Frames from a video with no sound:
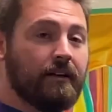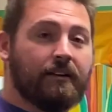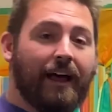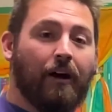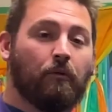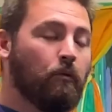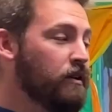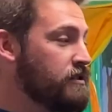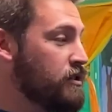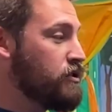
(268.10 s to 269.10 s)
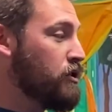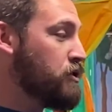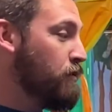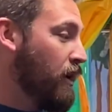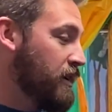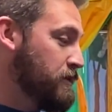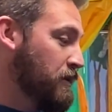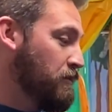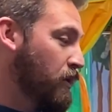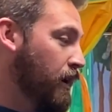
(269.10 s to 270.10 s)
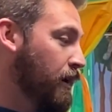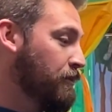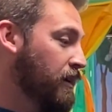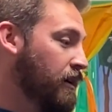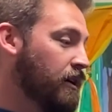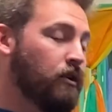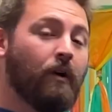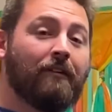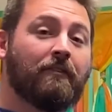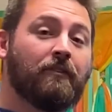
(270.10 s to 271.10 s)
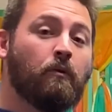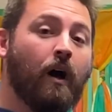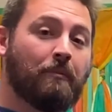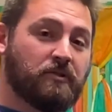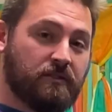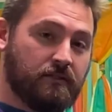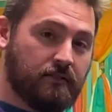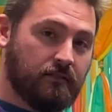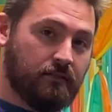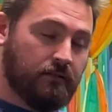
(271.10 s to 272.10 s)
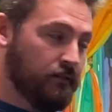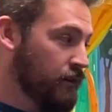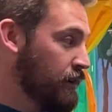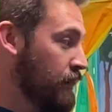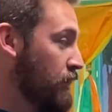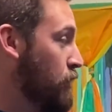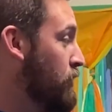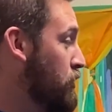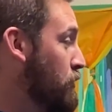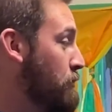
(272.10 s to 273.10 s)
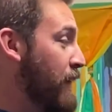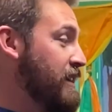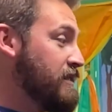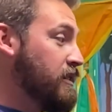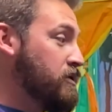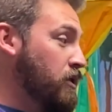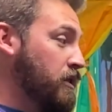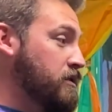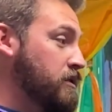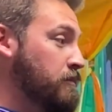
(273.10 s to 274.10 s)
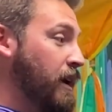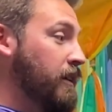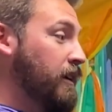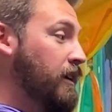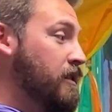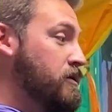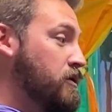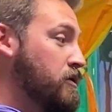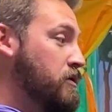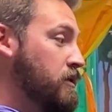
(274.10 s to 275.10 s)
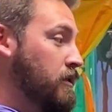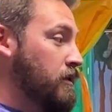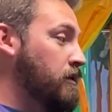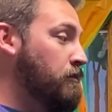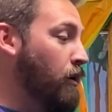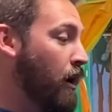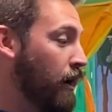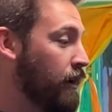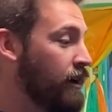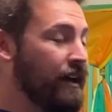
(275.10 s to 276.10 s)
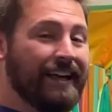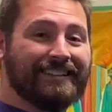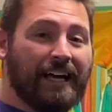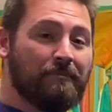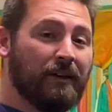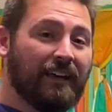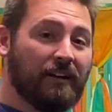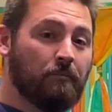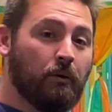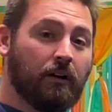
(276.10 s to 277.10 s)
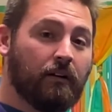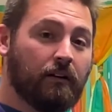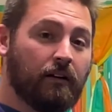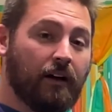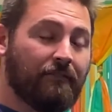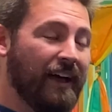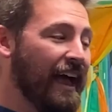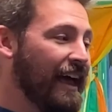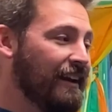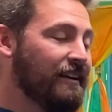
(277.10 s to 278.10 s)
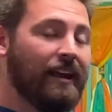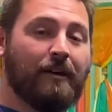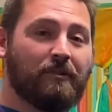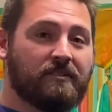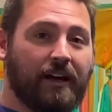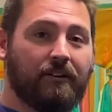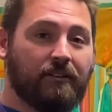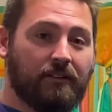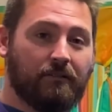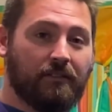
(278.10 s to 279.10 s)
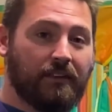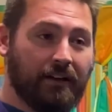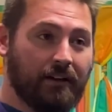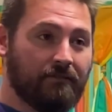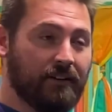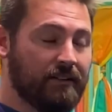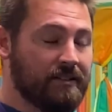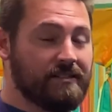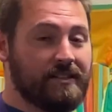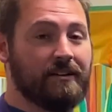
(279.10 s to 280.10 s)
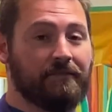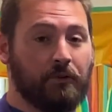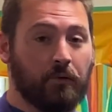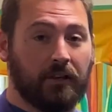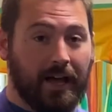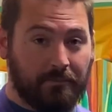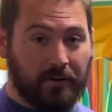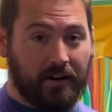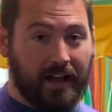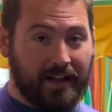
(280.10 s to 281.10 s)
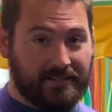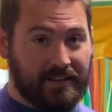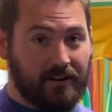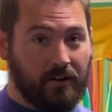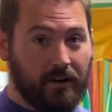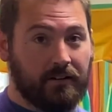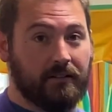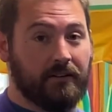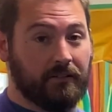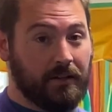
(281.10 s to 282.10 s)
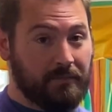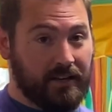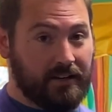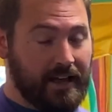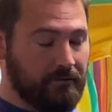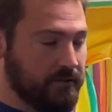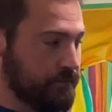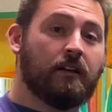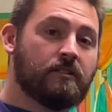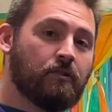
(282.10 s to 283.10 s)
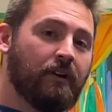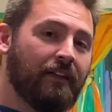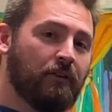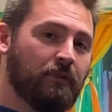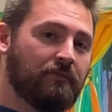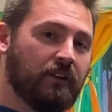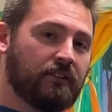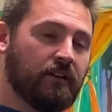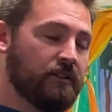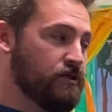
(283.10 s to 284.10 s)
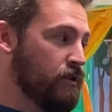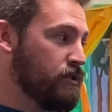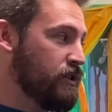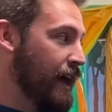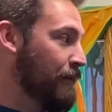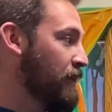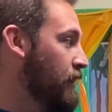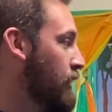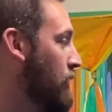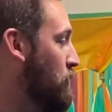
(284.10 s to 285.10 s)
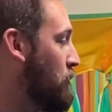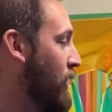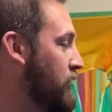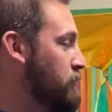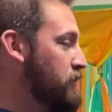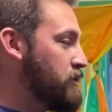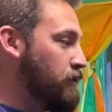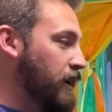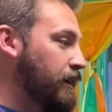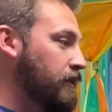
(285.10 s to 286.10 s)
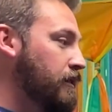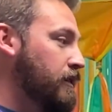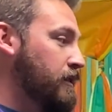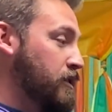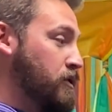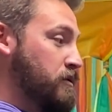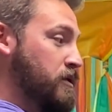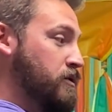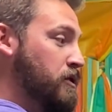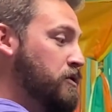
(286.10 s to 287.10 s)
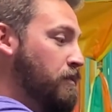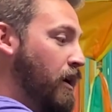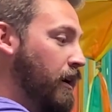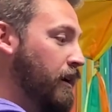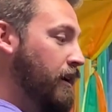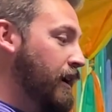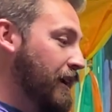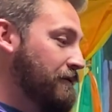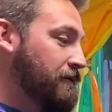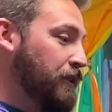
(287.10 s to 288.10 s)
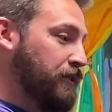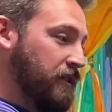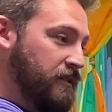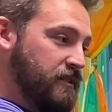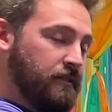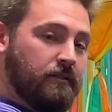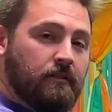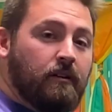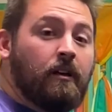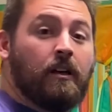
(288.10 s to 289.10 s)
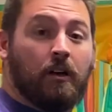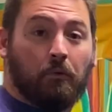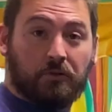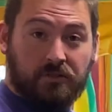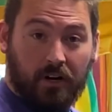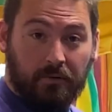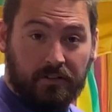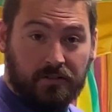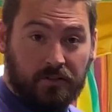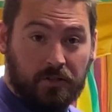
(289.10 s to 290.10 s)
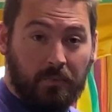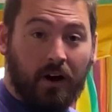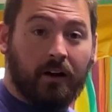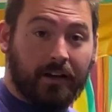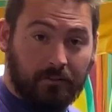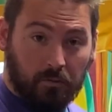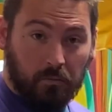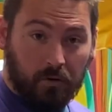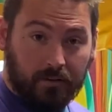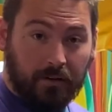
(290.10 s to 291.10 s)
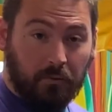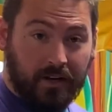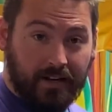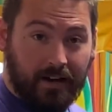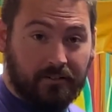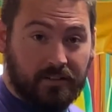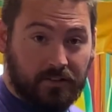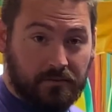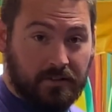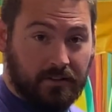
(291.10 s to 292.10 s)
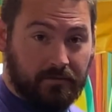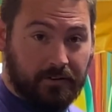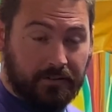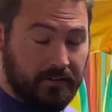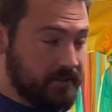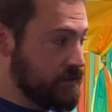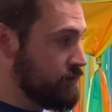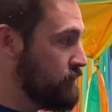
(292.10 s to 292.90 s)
Now, once the search bar has been brought up, you have a few options. You can do a basic search by clicking the search bar and typing in a book of any name or title that you can think of to see if your library has that on their Libby account. So now that we've clicked on the search tab, we're brought to a screen that shows a search bar and filters. We'll start with the search bar and we'll work our way down to using the filters.